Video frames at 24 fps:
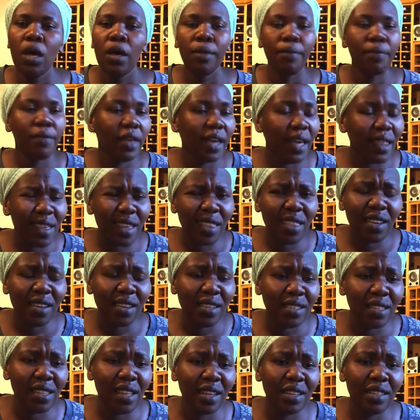the other thing
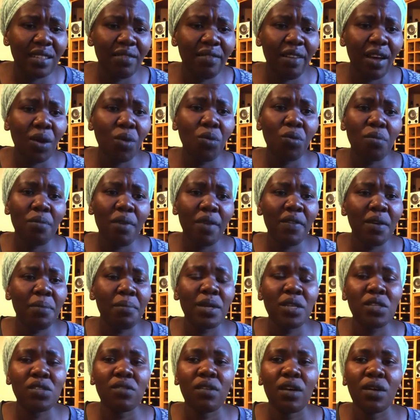is that varume
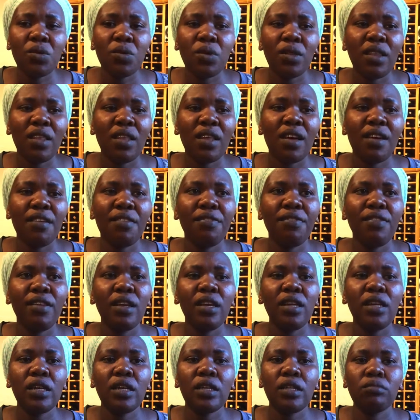vemazuva ano they are
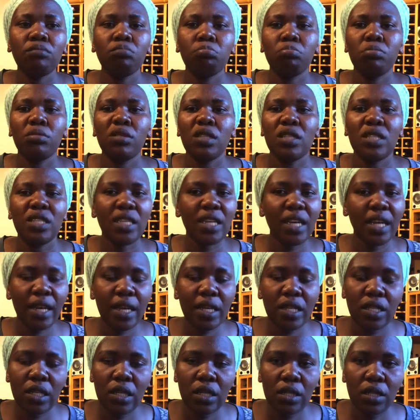feeling
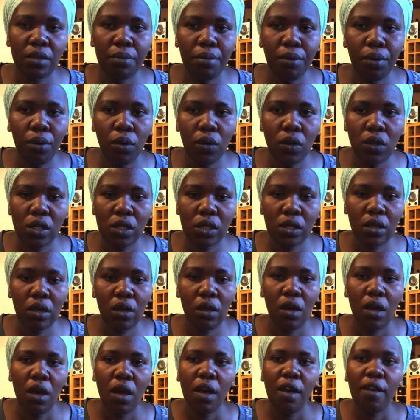degraded because
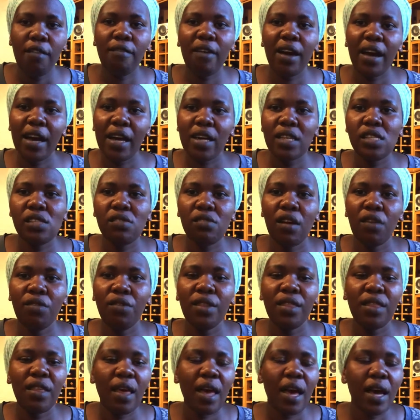vakadzi
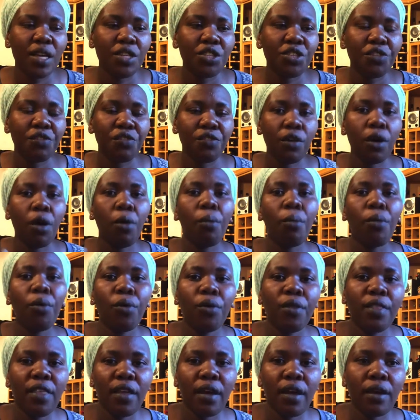vavo they are achieving
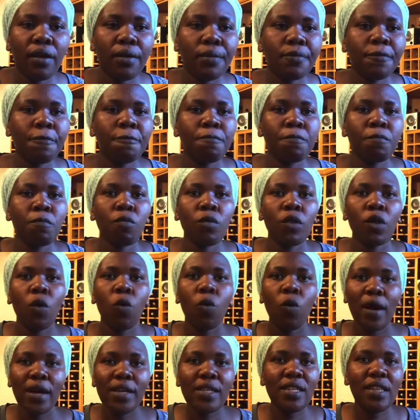more than
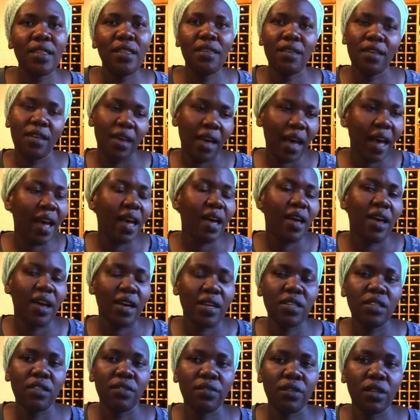what they are
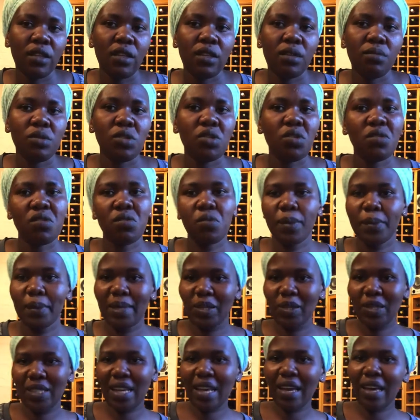achieving themselves. So,
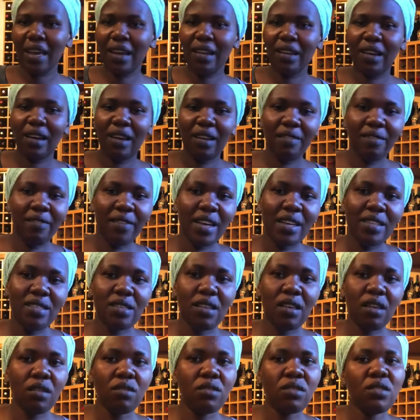but what I can
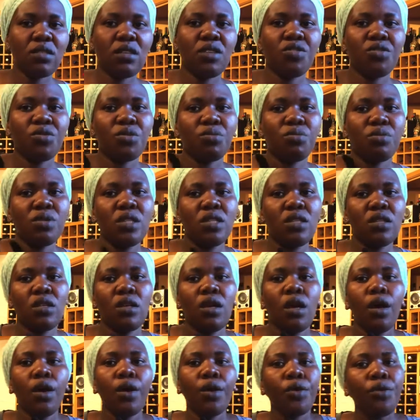advise girls in the
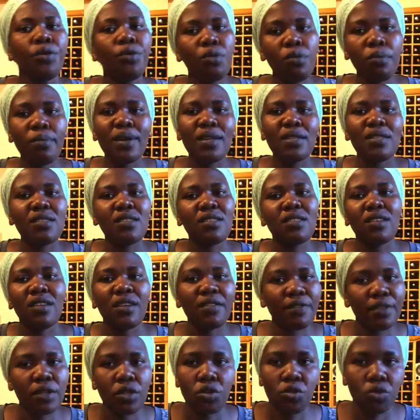you must
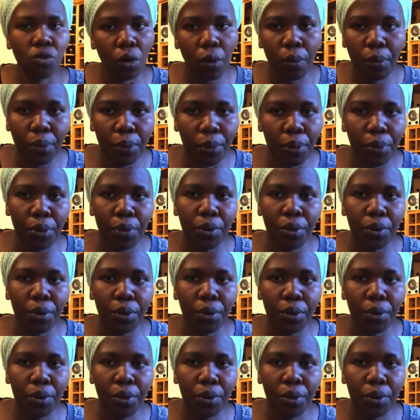never stop.